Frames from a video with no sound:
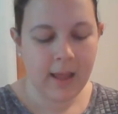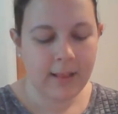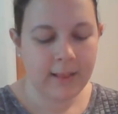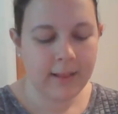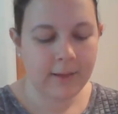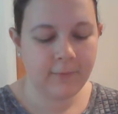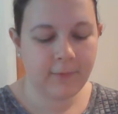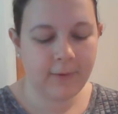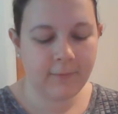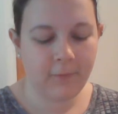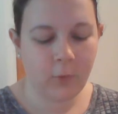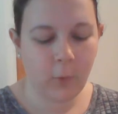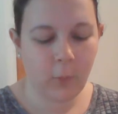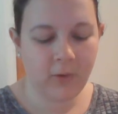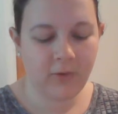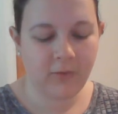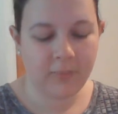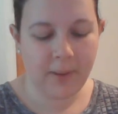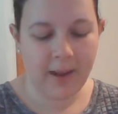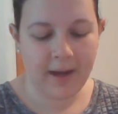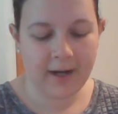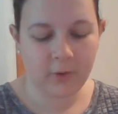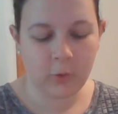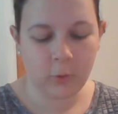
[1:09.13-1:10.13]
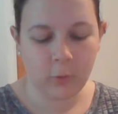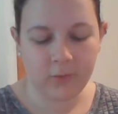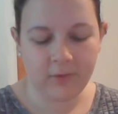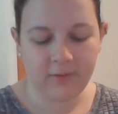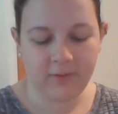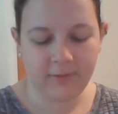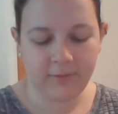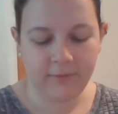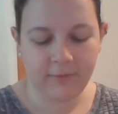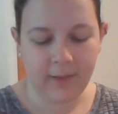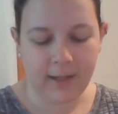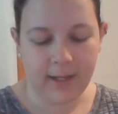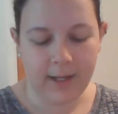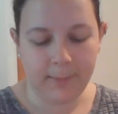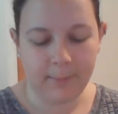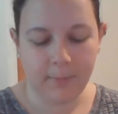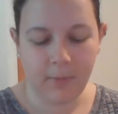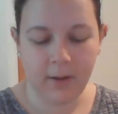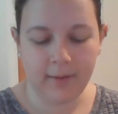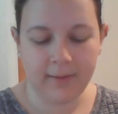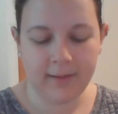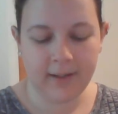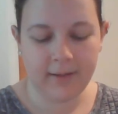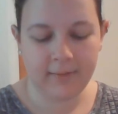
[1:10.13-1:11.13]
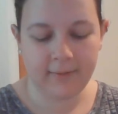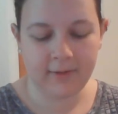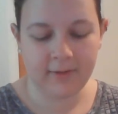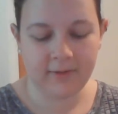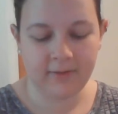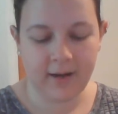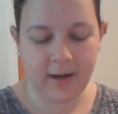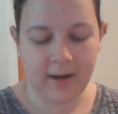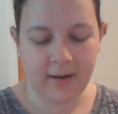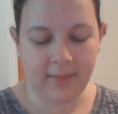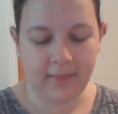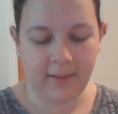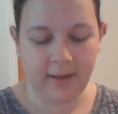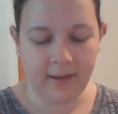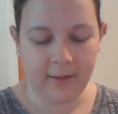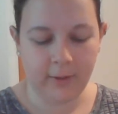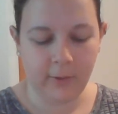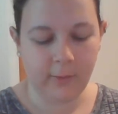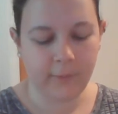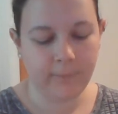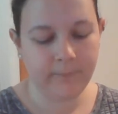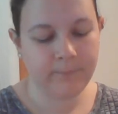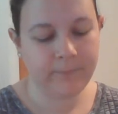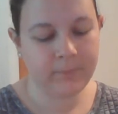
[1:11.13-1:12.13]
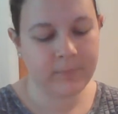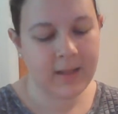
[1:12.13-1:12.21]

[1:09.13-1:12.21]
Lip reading: The river was back towards the flame on the other side of the hill.